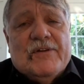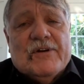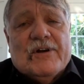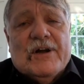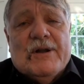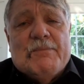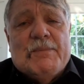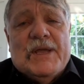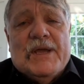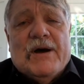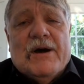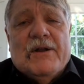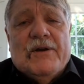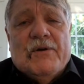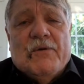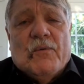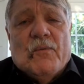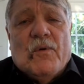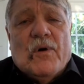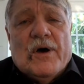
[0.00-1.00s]
they're going to be
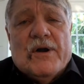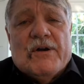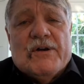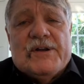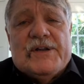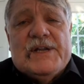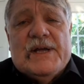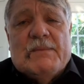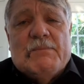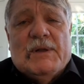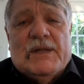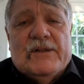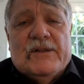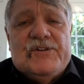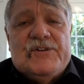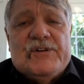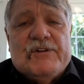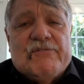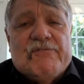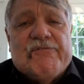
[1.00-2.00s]
underwater
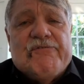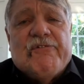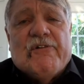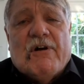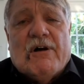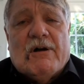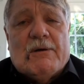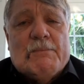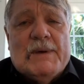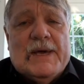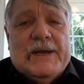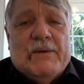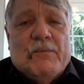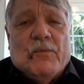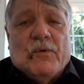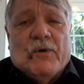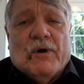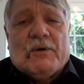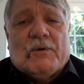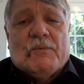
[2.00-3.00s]
demolition frogmen
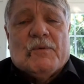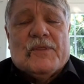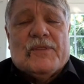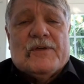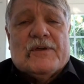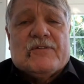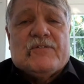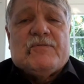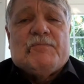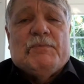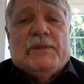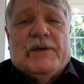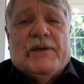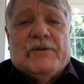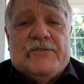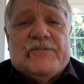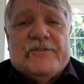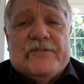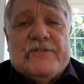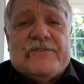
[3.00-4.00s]
and work with
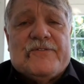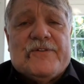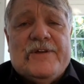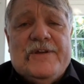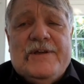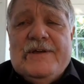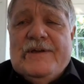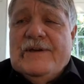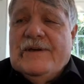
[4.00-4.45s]
explosives.